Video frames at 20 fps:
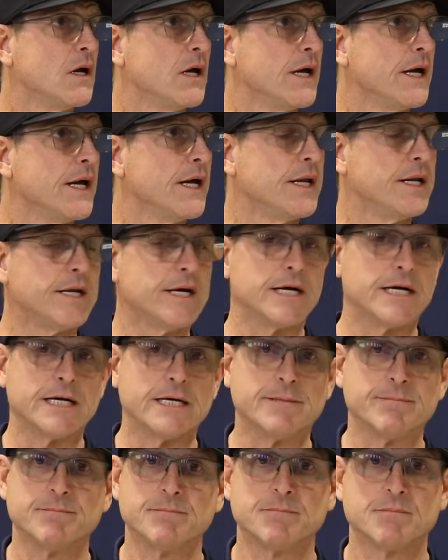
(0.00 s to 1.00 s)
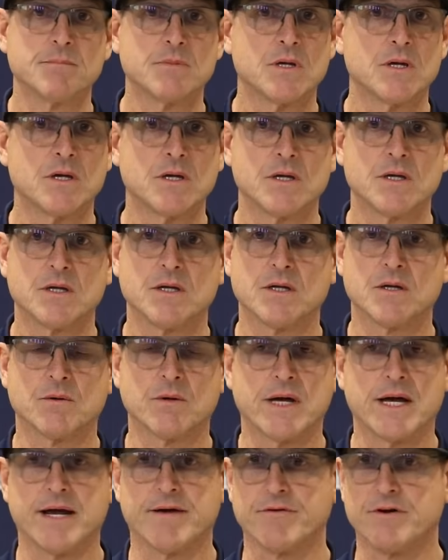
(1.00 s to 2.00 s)
And um, you know,
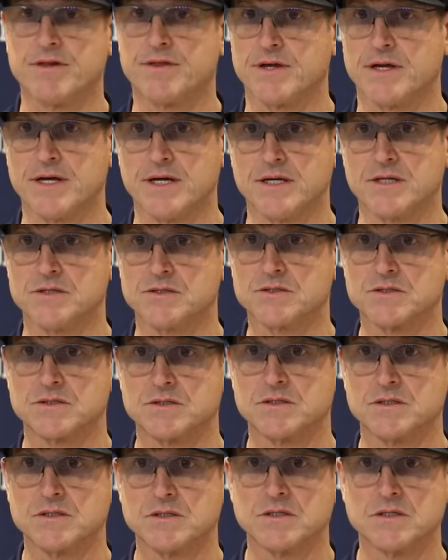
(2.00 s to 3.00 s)
everything is,